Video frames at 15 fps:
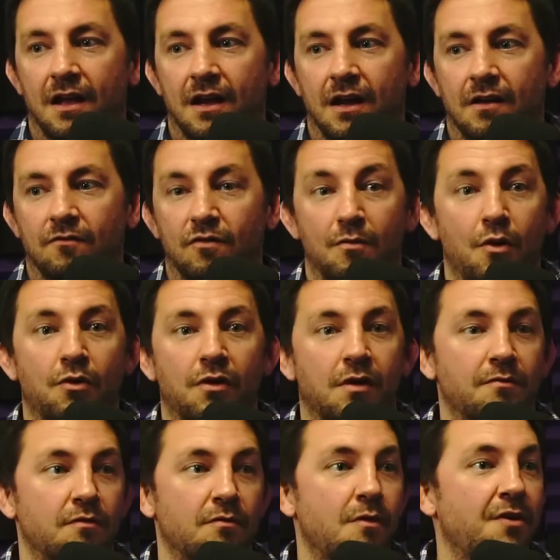
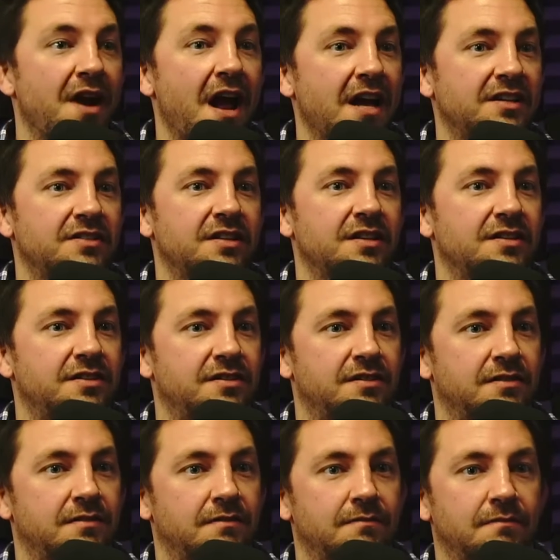remote access
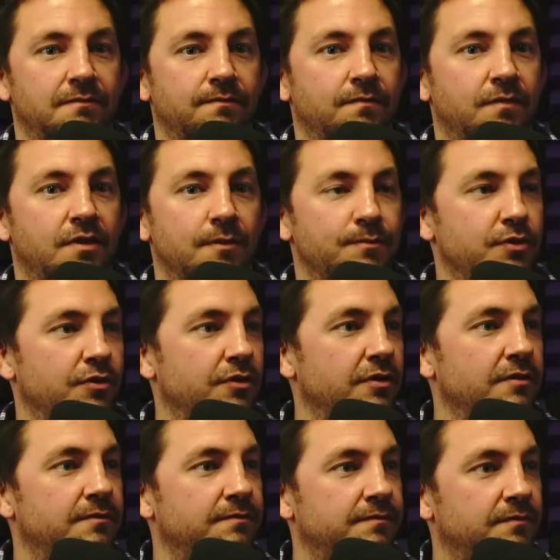computer
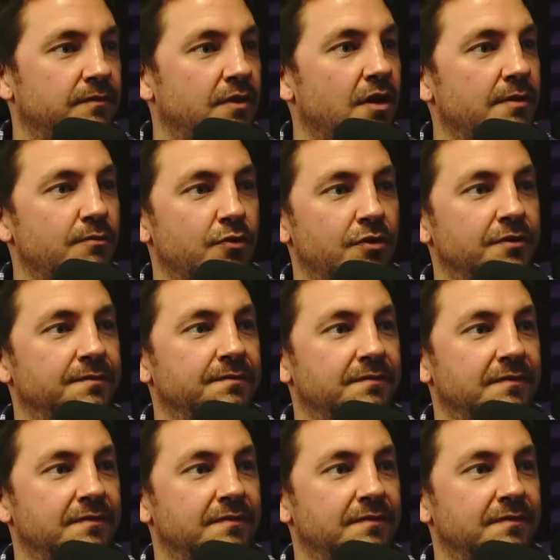on board. That's